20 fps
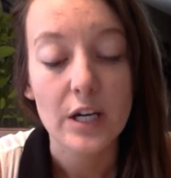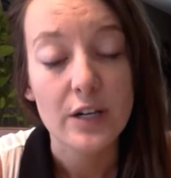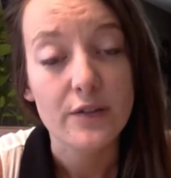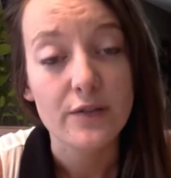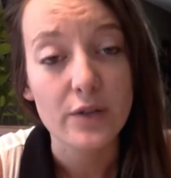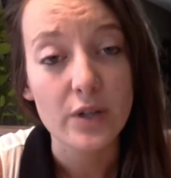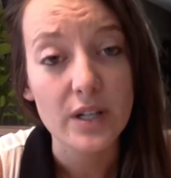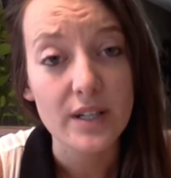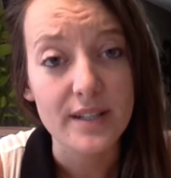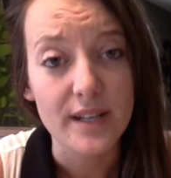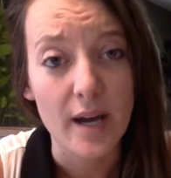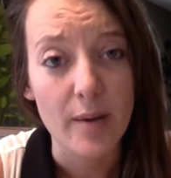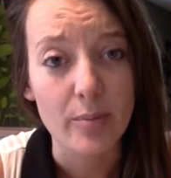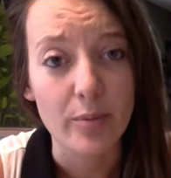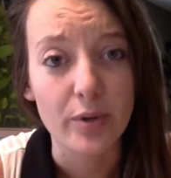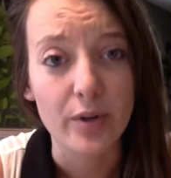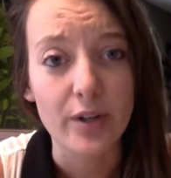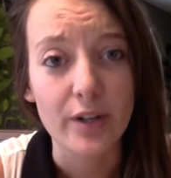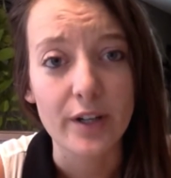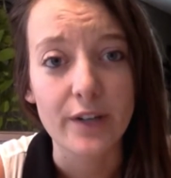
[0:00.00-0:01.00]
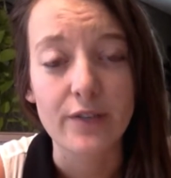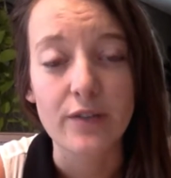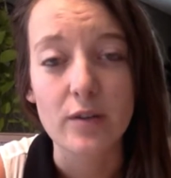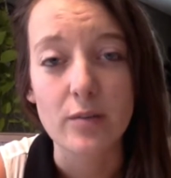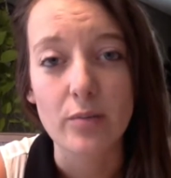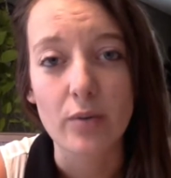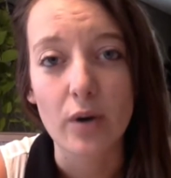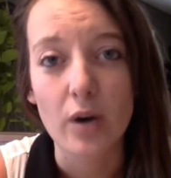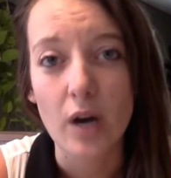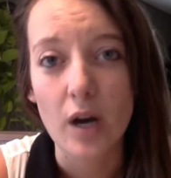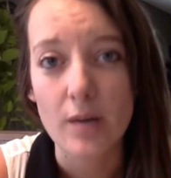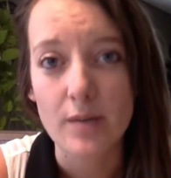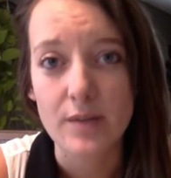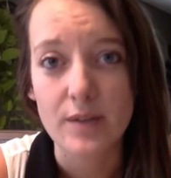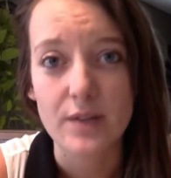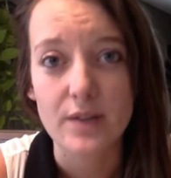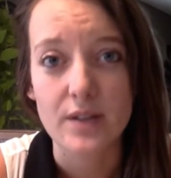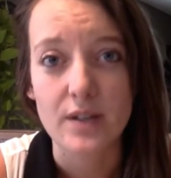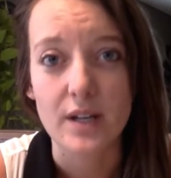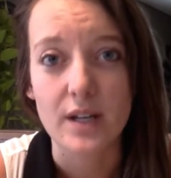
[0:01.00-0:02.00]
For example, if the programs
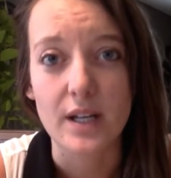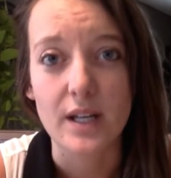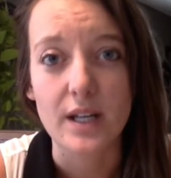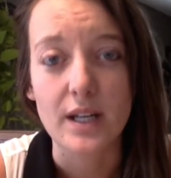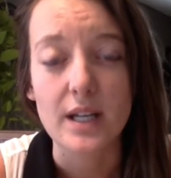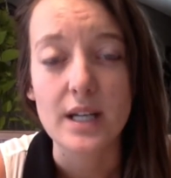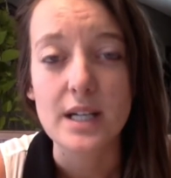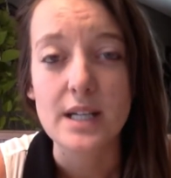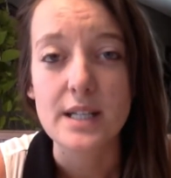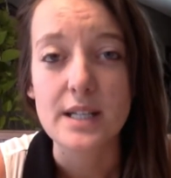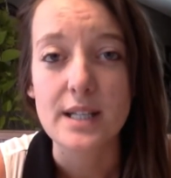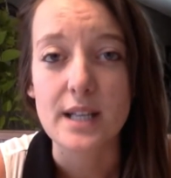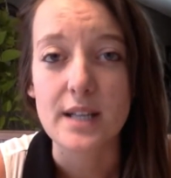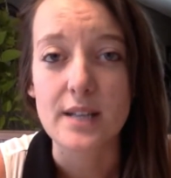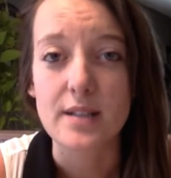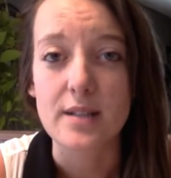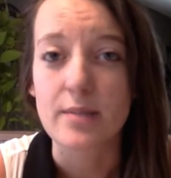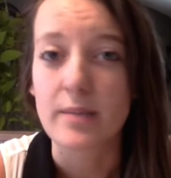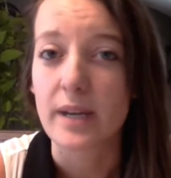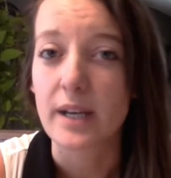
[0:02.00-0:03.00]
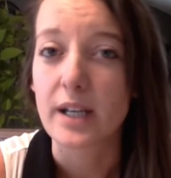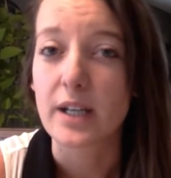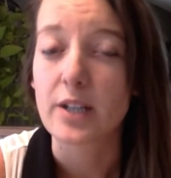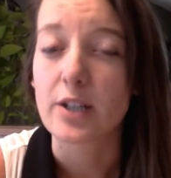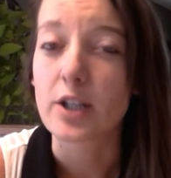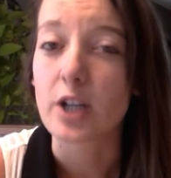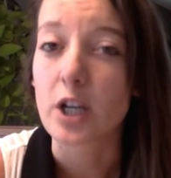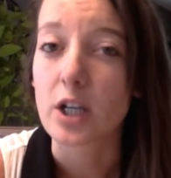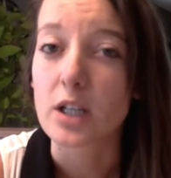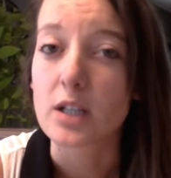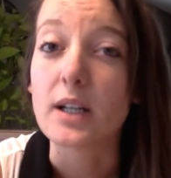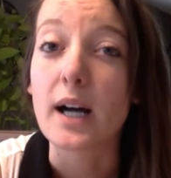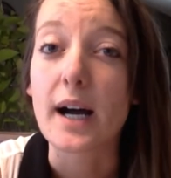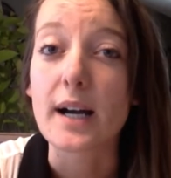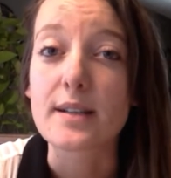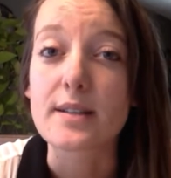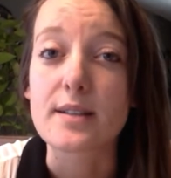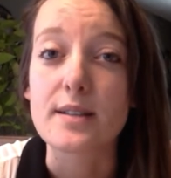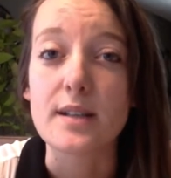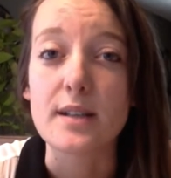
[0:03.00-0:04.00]
of study says that my kindergarten
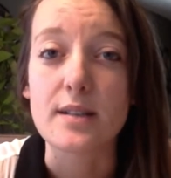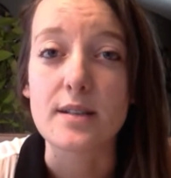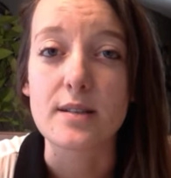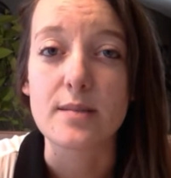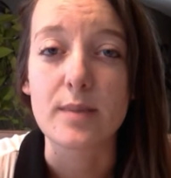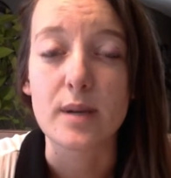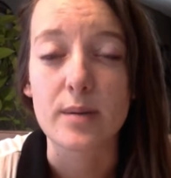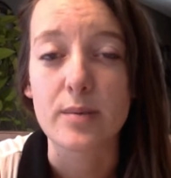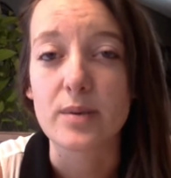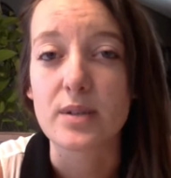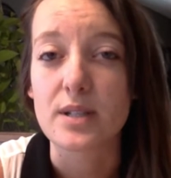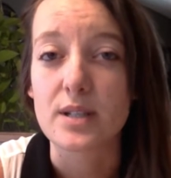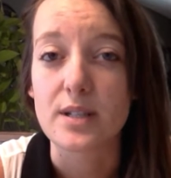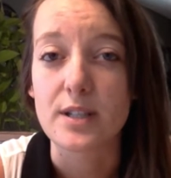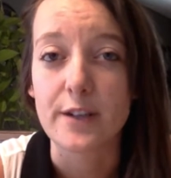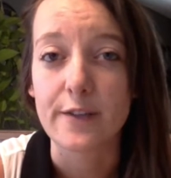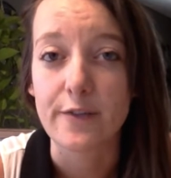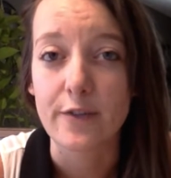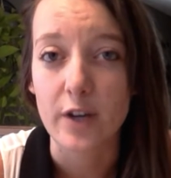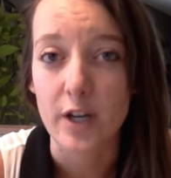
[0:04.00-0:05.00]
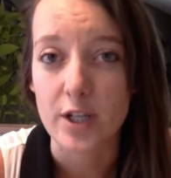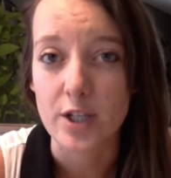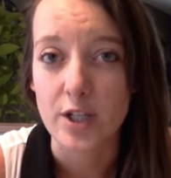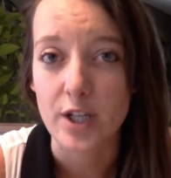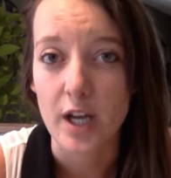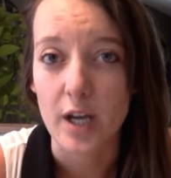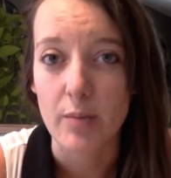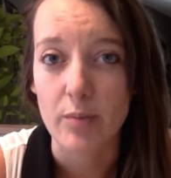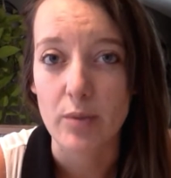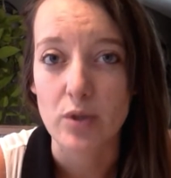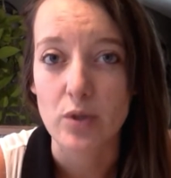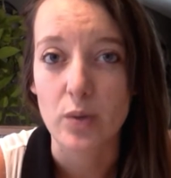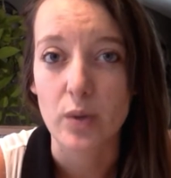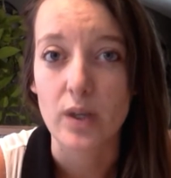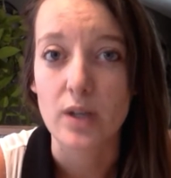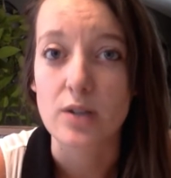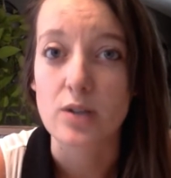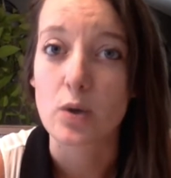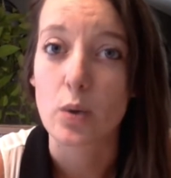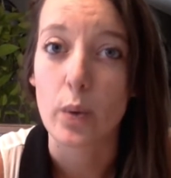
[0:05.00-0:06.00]
class needs to be able to differentiate between
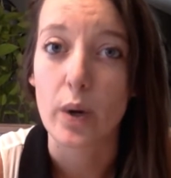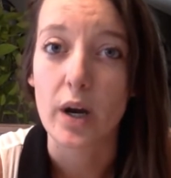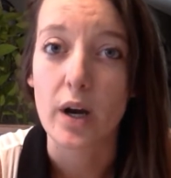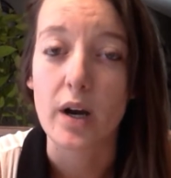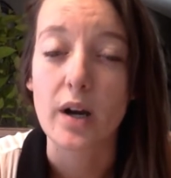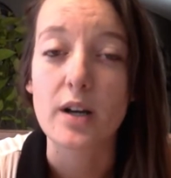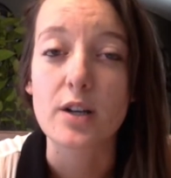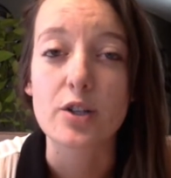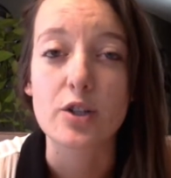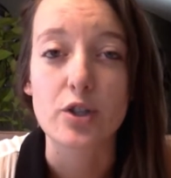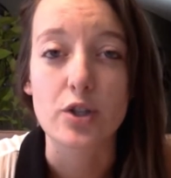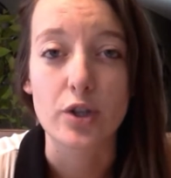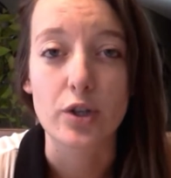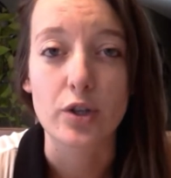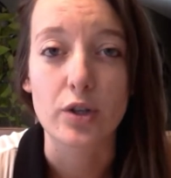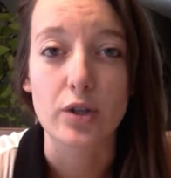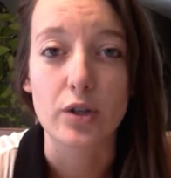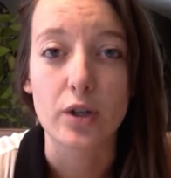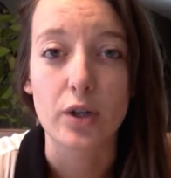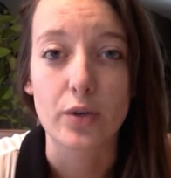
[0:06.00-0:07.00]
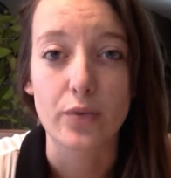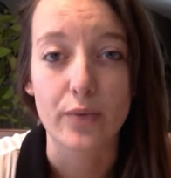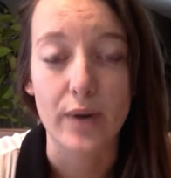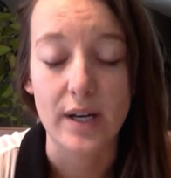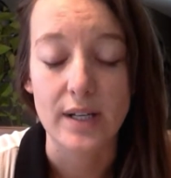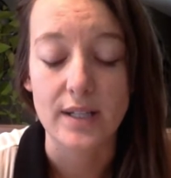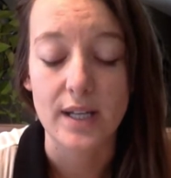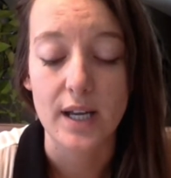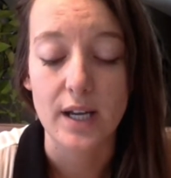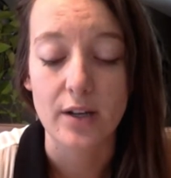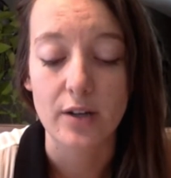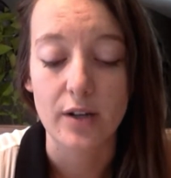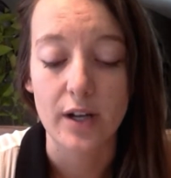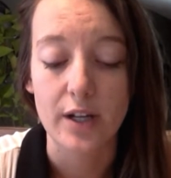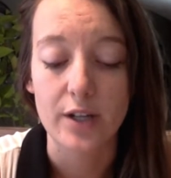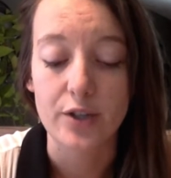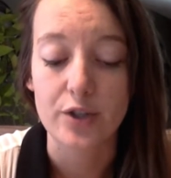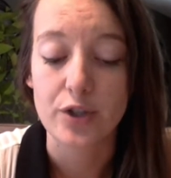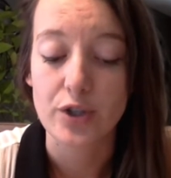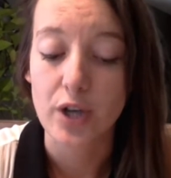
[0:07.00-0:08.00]
a square, a circle, a rectangle, and
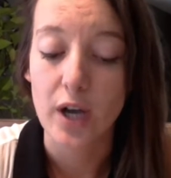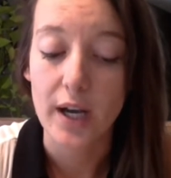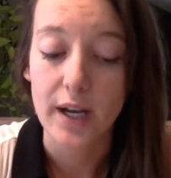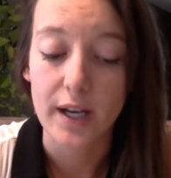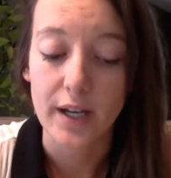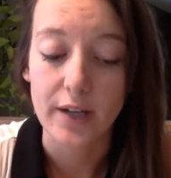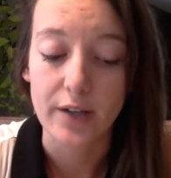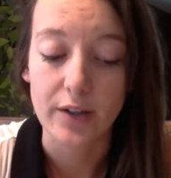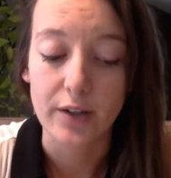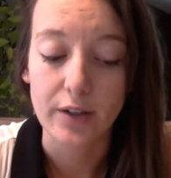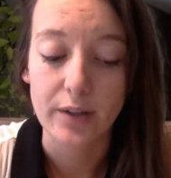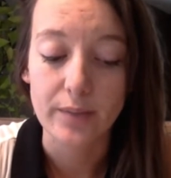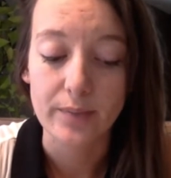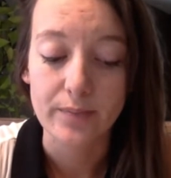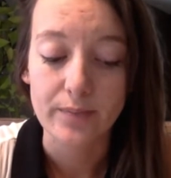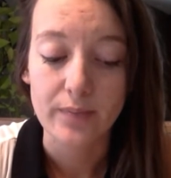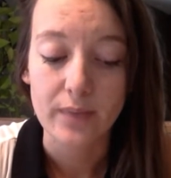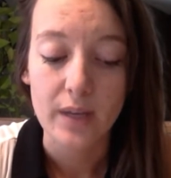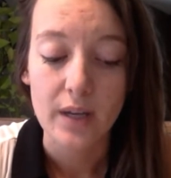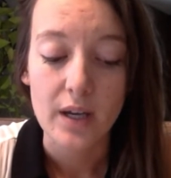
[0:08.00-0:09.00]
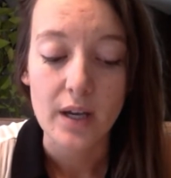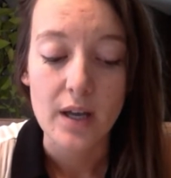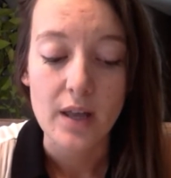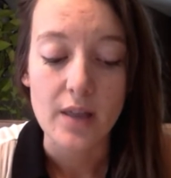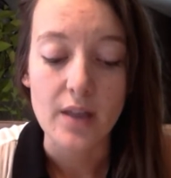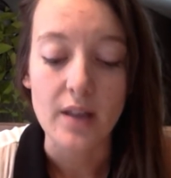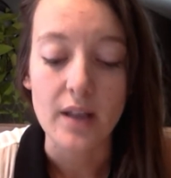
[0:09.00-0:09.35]
a triangle, the